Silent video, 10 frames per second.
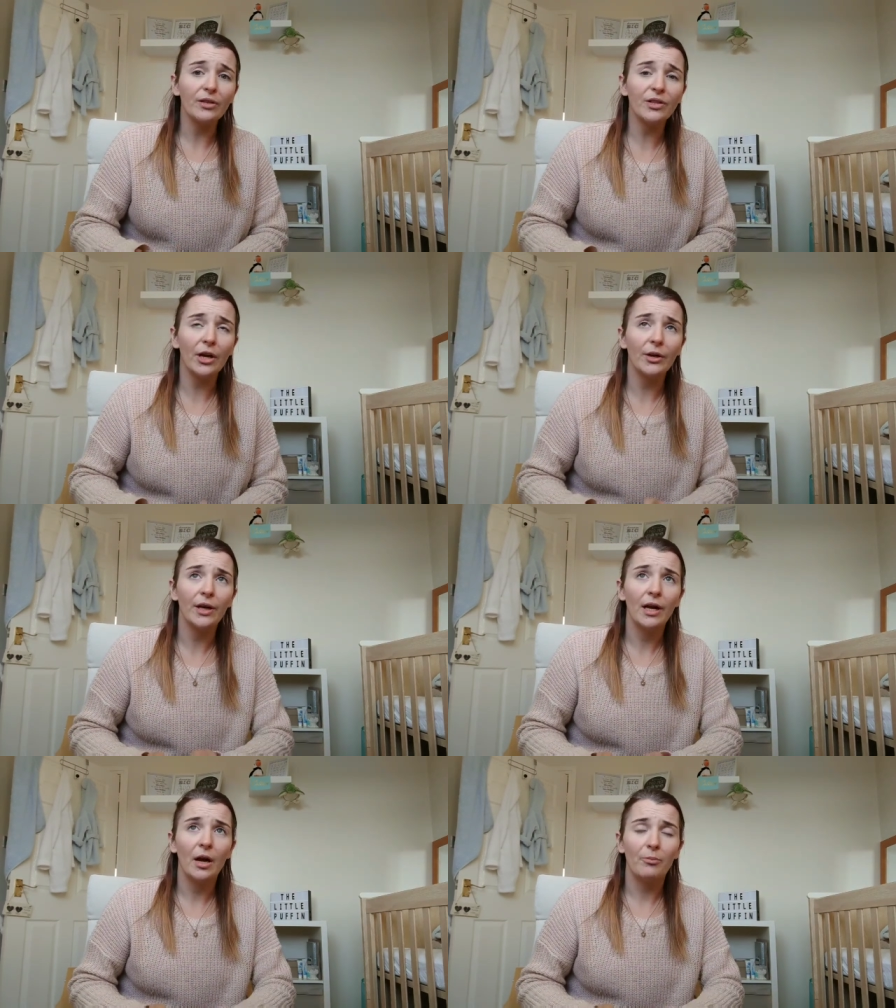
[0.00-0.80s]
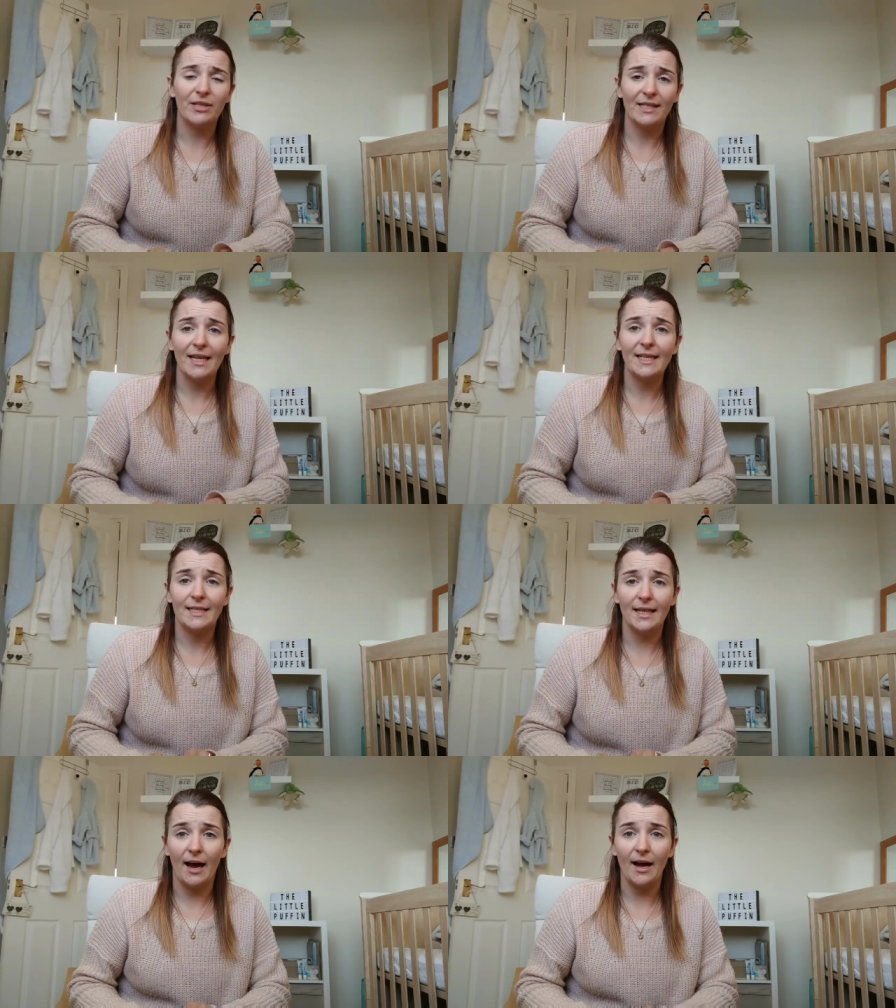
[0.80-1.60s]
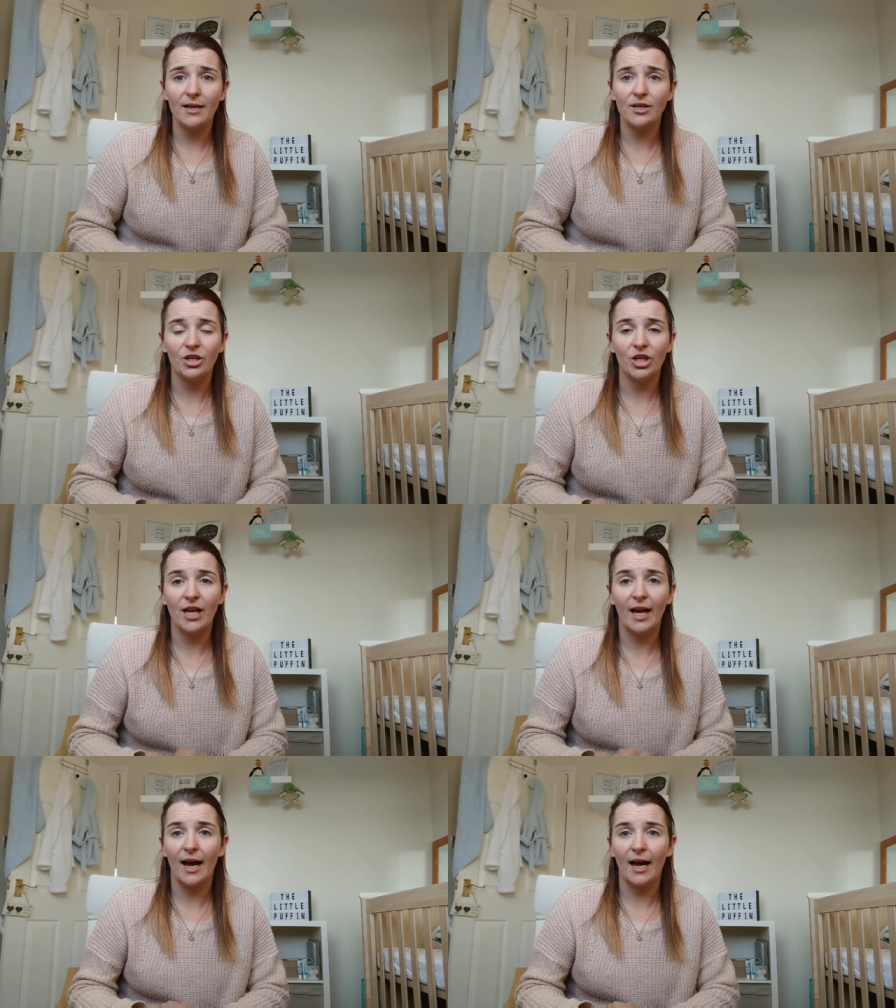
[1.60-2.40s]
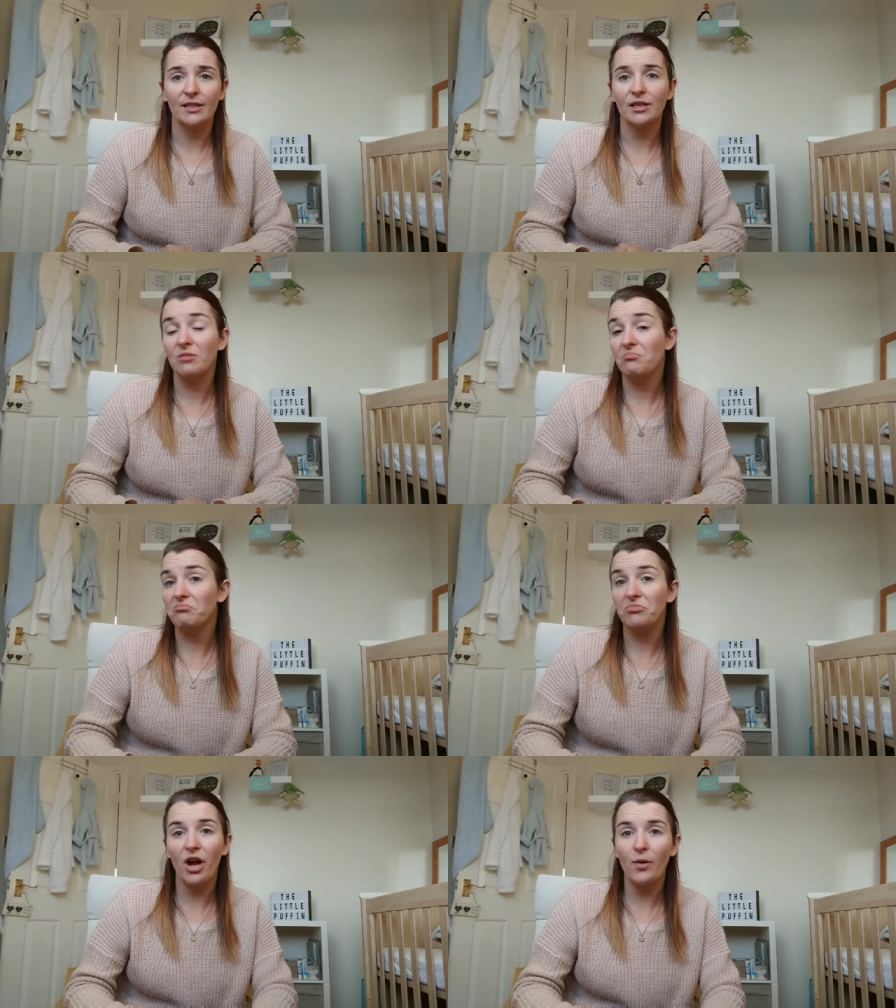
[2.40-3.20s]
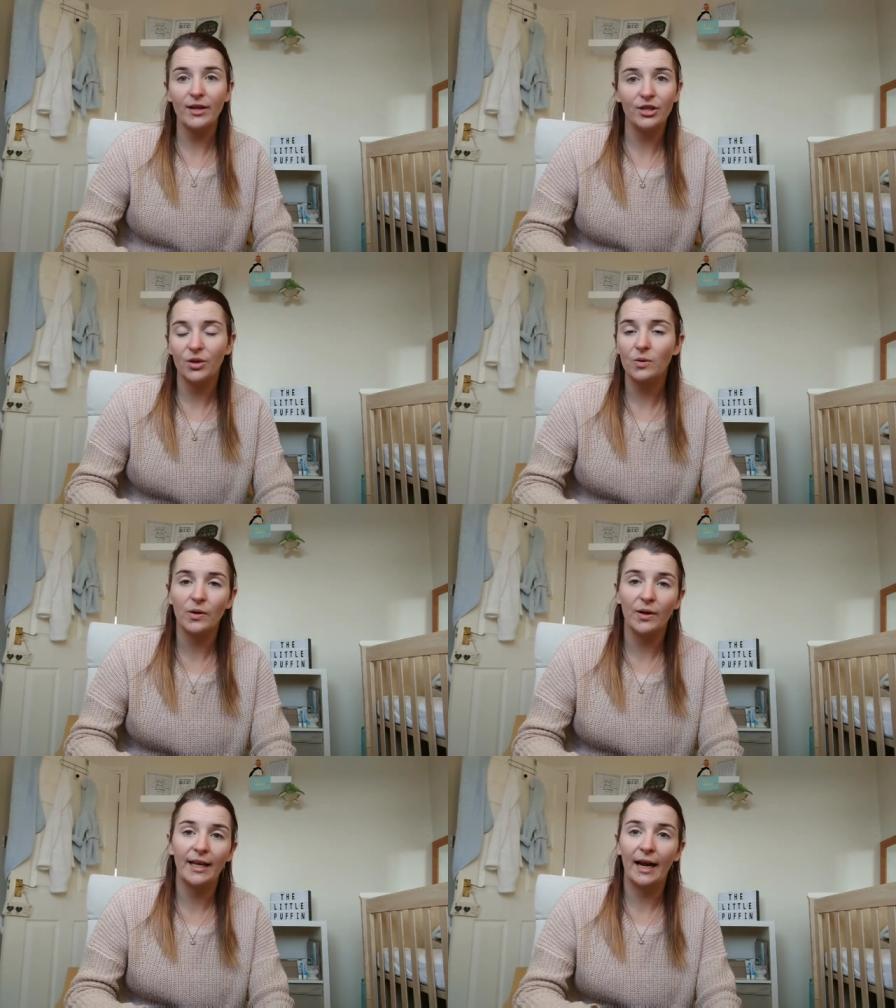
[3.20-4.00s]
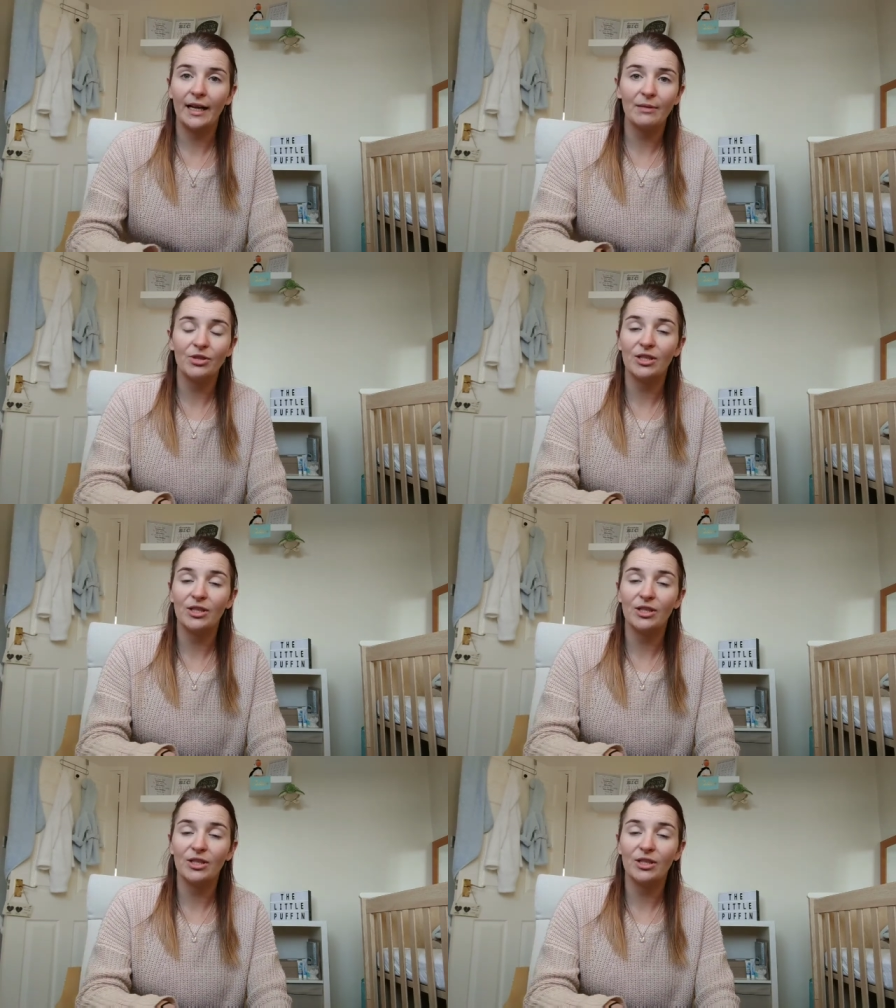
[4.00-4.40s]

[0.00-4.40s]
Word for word: So besides that, she had no issues looking at him.